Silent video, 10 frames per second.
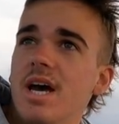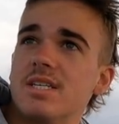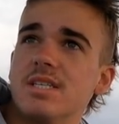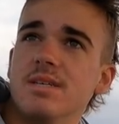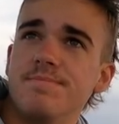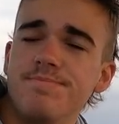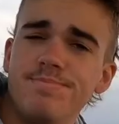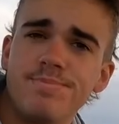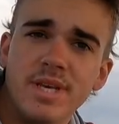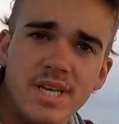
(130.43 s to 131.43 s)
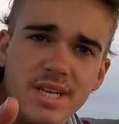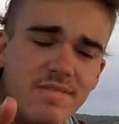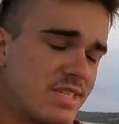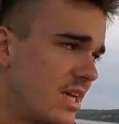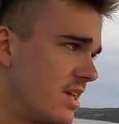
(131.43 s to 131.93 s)
Actually,
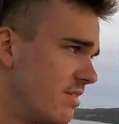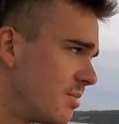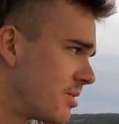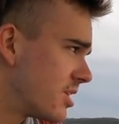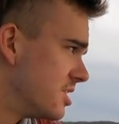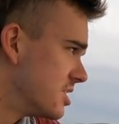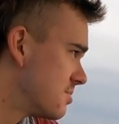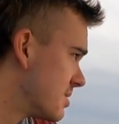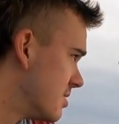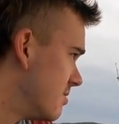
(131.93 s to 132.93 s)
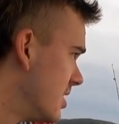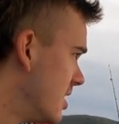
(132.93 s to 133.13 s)
never say never, I'm not going to jinx myself.